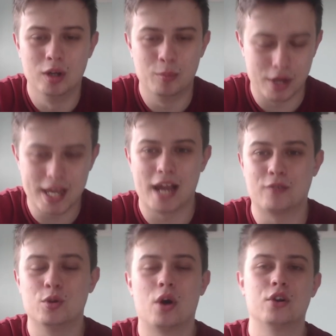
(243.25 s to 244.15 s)
But yeah,
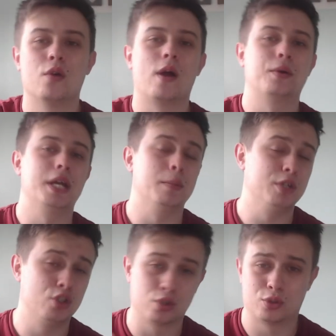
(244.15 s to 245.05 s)
if you are new around here,
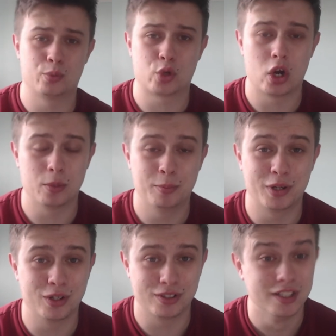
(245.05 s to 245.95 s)
be sure to subscribe,
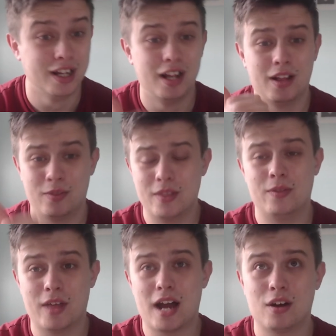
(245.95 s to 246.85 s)
because
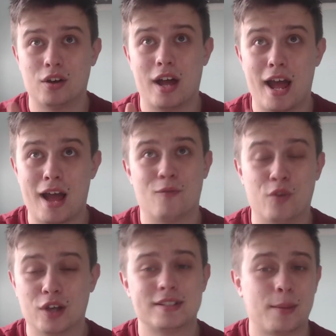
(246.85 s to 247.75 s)
that
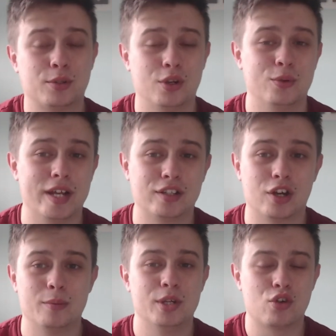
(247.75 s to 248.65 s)
first episode is
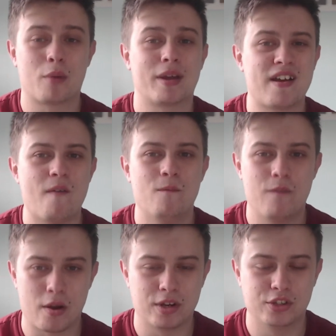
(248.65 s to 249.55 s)
going to be dropping
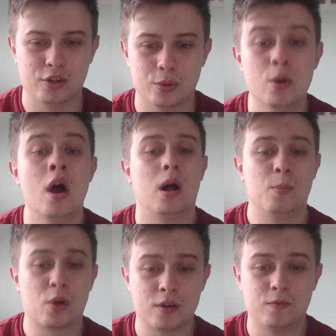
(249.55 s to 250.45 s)
very soon.
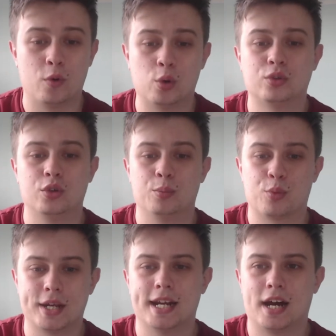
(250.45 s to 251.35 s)
I'm looking forward to
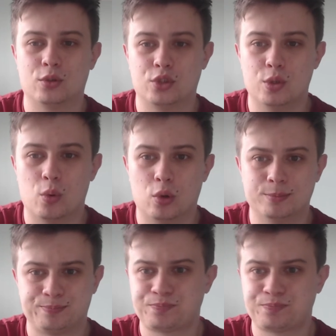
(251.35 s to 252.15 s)
bringing it out to you all.